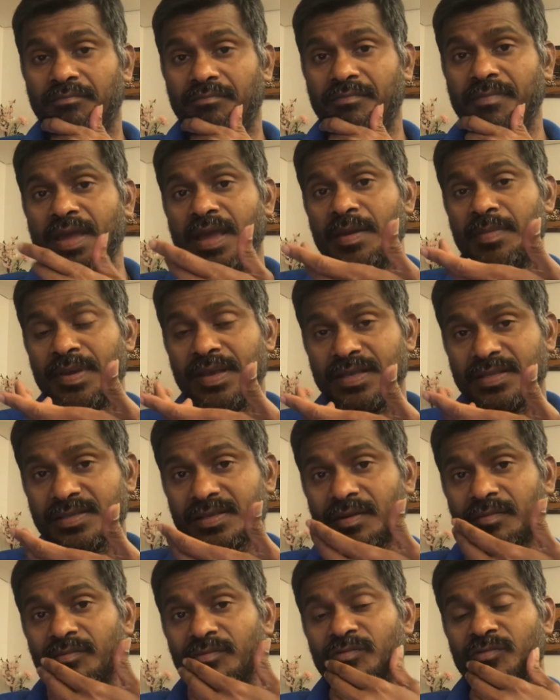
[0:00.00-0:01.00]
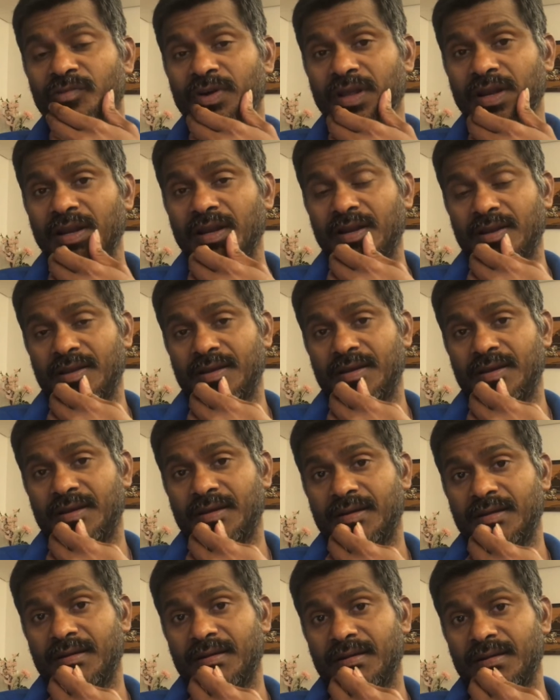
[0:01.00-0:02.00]
maybe some will
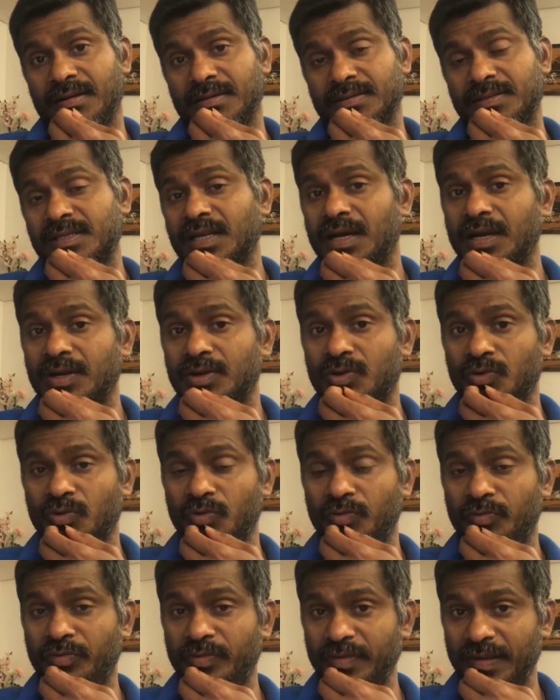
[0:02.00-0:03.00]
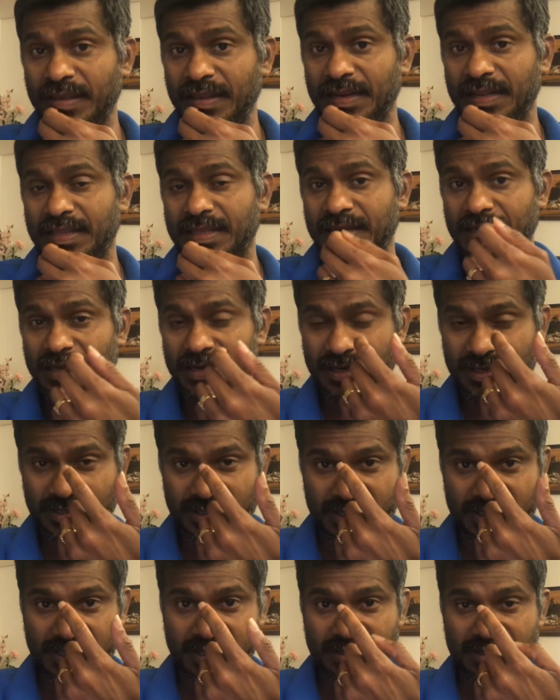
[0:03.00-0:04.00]
uh, start to feel the
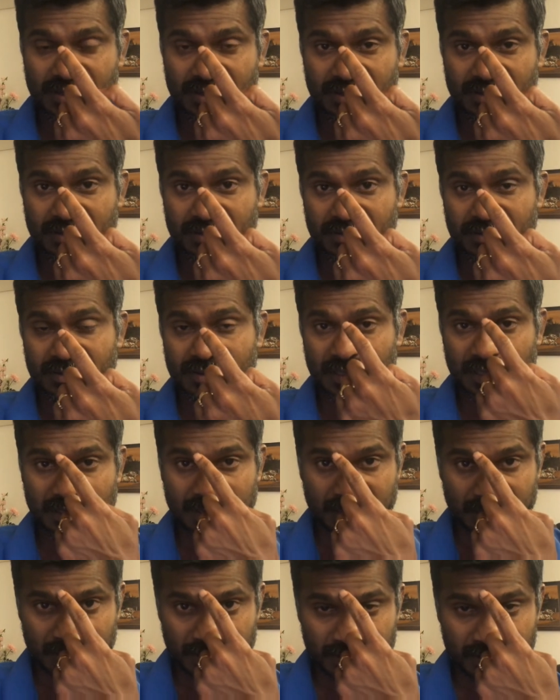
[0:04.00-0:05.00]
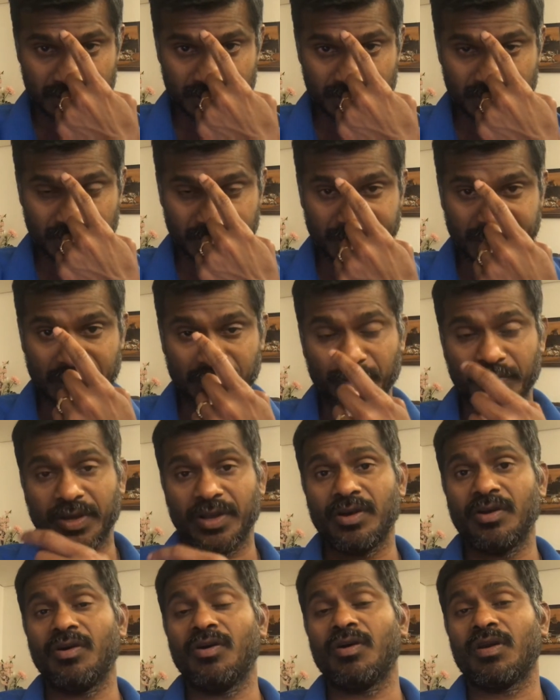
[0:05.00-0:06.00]
energy sensation straight
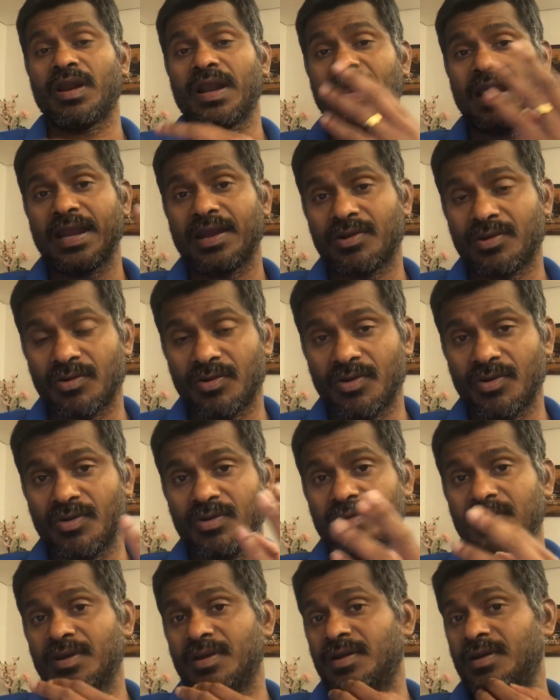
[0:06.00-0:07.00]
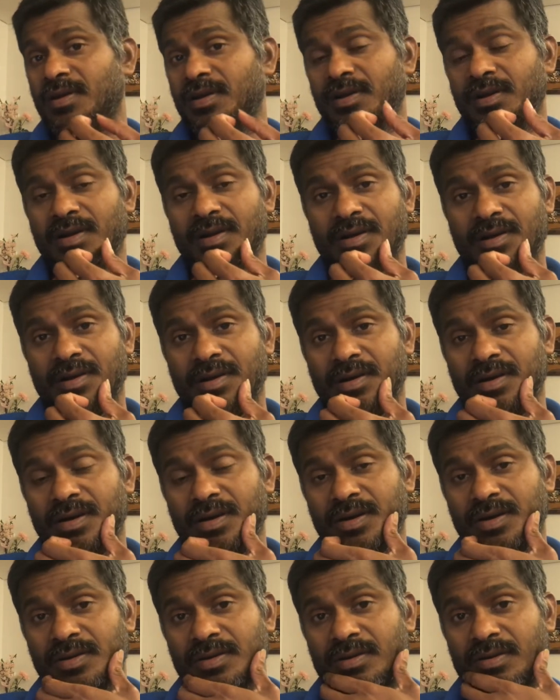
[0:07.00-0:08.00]
away or later on
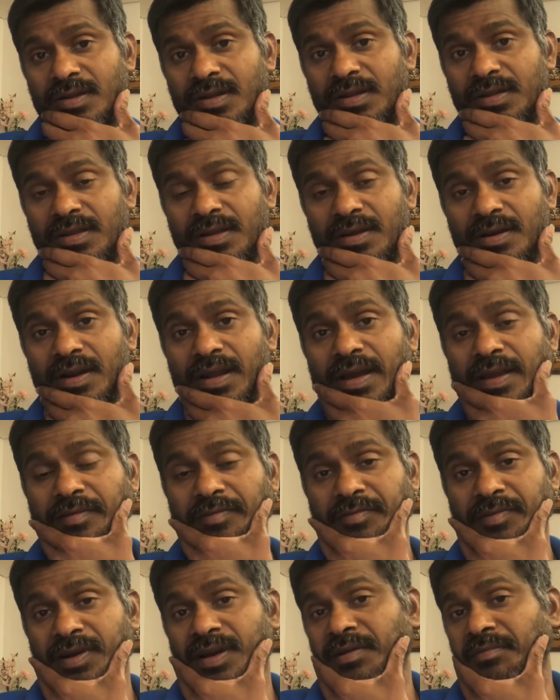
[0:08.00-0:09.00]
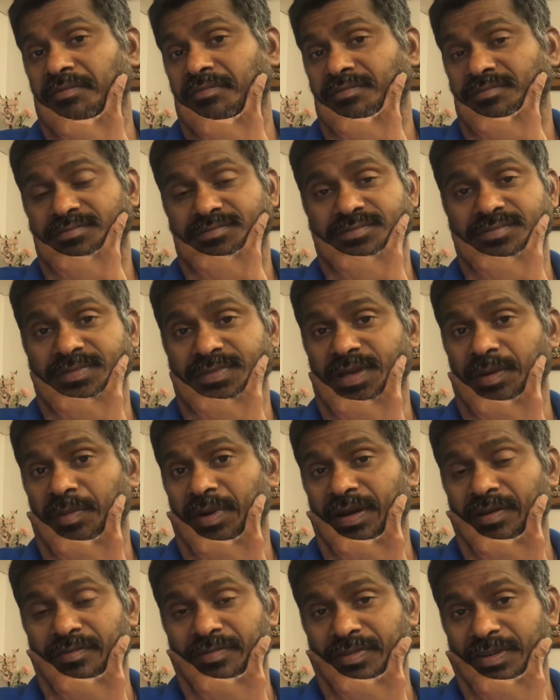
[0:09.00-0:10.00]
uh, in their lifetime they
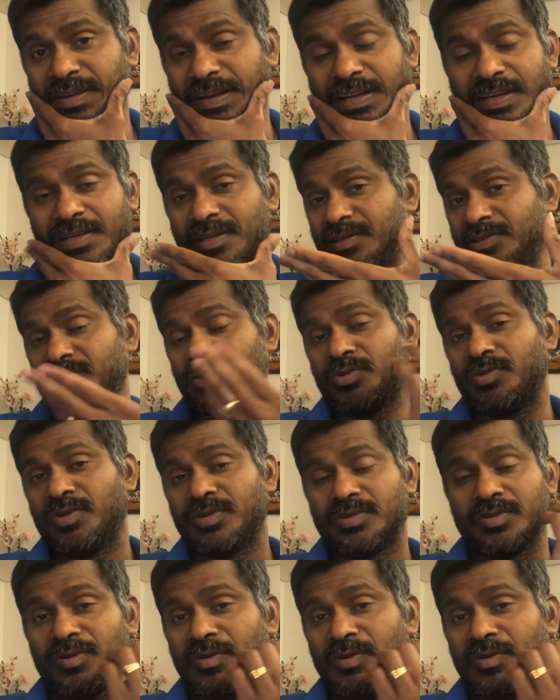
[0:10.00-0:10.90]
might feel it and so on